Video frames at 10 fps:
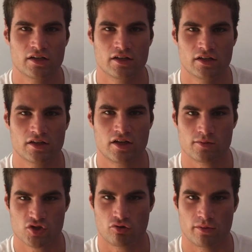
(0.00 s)
income
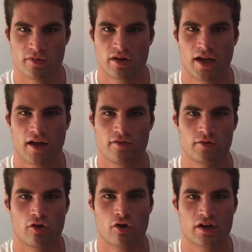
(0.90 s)
stream,
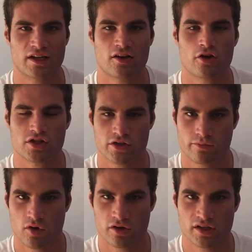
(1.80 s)
earning lots of
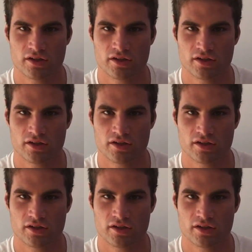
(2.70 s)
money.